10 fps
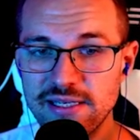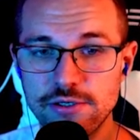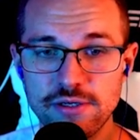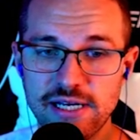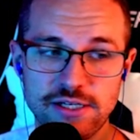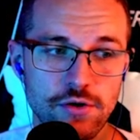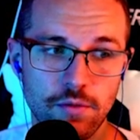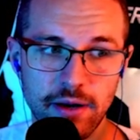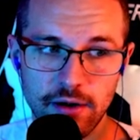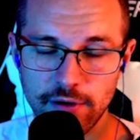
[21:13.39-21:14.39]
These units actually
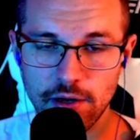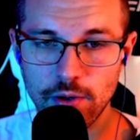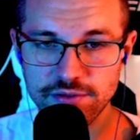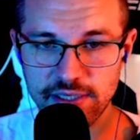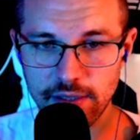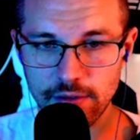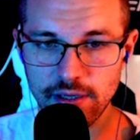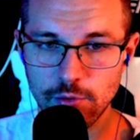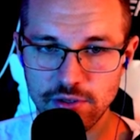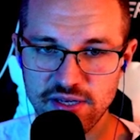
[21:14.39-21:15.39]
don't pair very well together
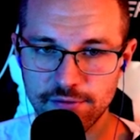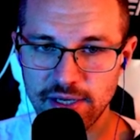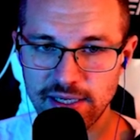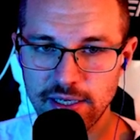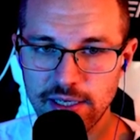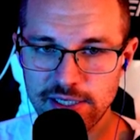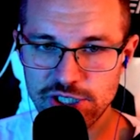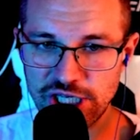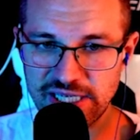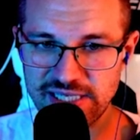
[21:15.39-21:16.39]
anymore, except for like
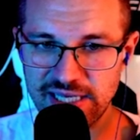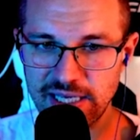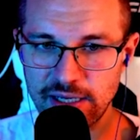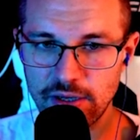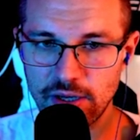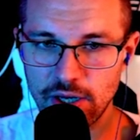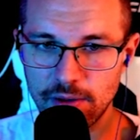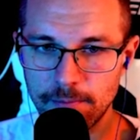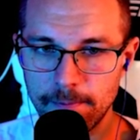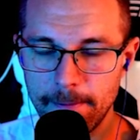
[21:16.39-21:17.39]
Jinx and
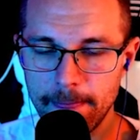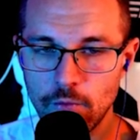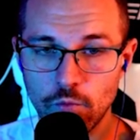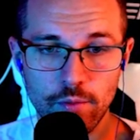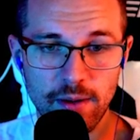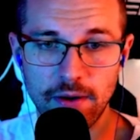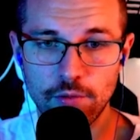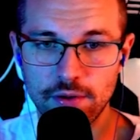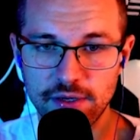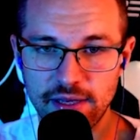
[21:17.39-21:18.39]
Warwick
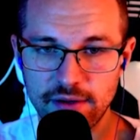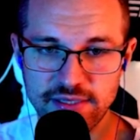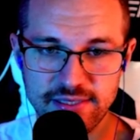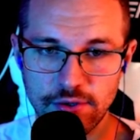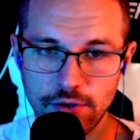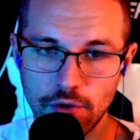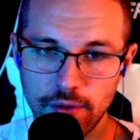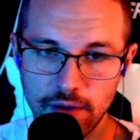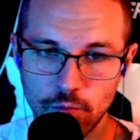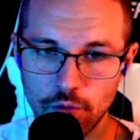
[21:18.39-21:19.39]
pair well together, and
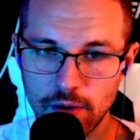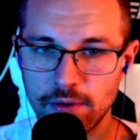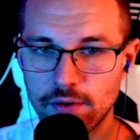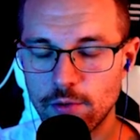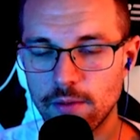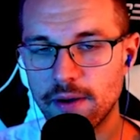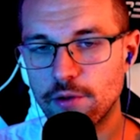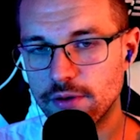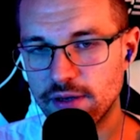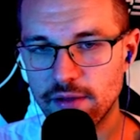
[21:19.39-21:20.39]
Silco and Warwick
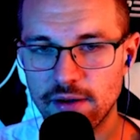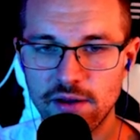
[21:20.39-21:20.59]
pair well together.